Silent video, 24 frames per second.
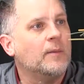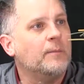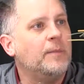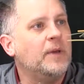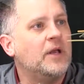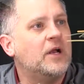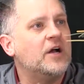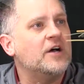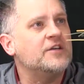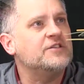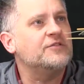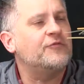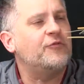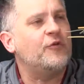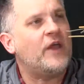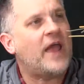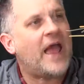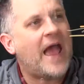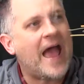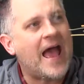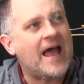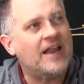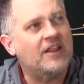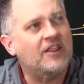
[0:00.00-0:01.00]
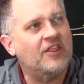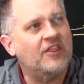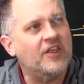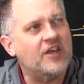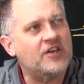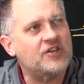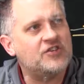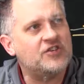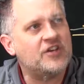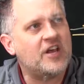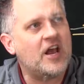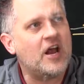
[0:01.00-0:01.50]
Because if we add
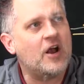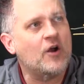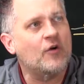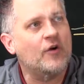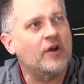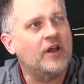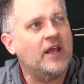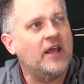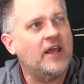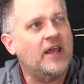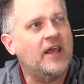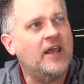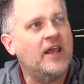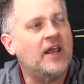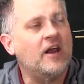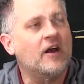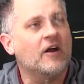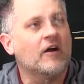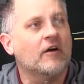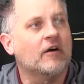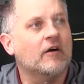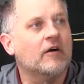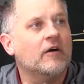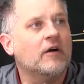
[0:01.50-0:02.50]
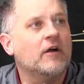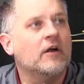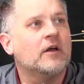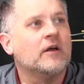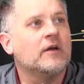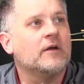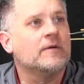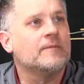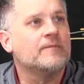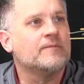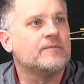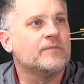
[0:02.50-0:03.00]
this area here,
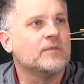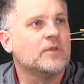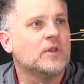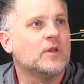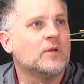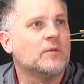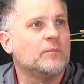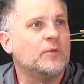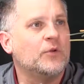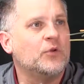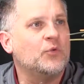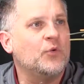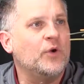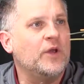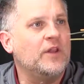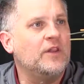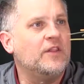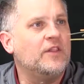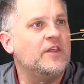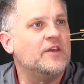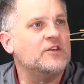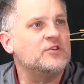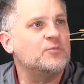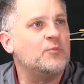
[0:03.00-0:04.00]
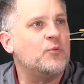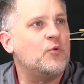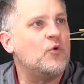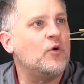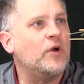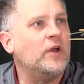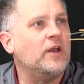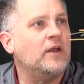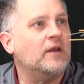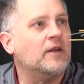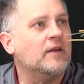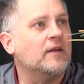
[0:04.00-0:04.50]
between this
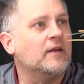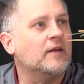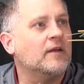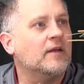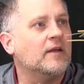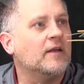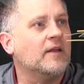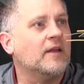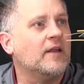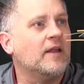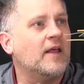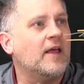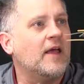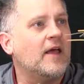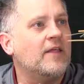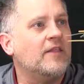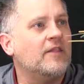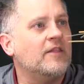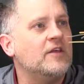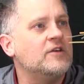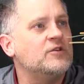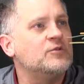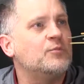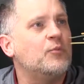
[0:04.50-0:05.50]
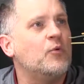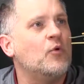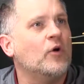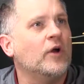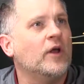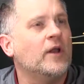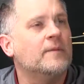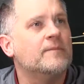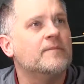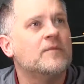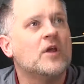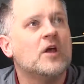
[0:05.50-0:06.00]
point and this
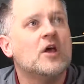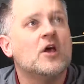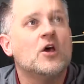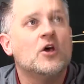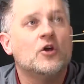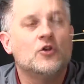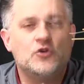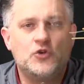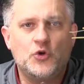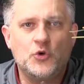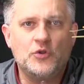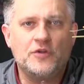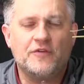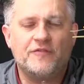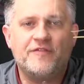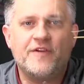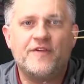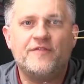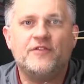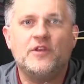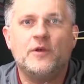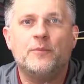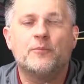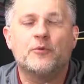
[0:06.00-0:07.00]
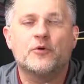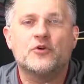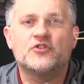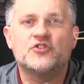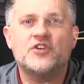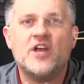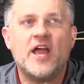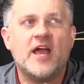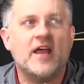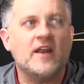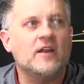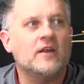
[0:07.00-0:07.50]
point, to the
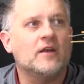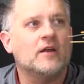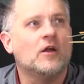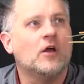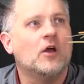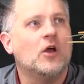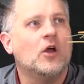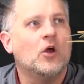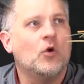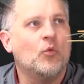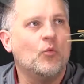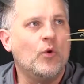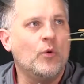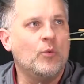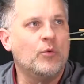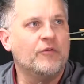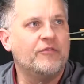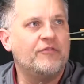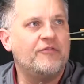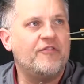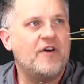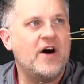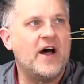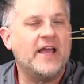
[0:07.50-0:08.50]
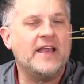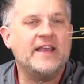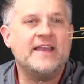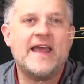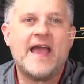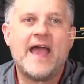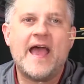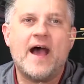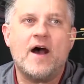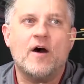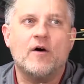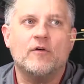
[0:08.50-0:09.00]
50%, we will find
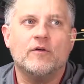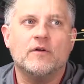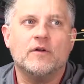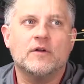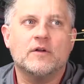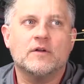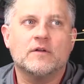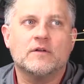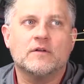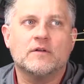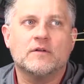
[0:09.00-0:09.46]
out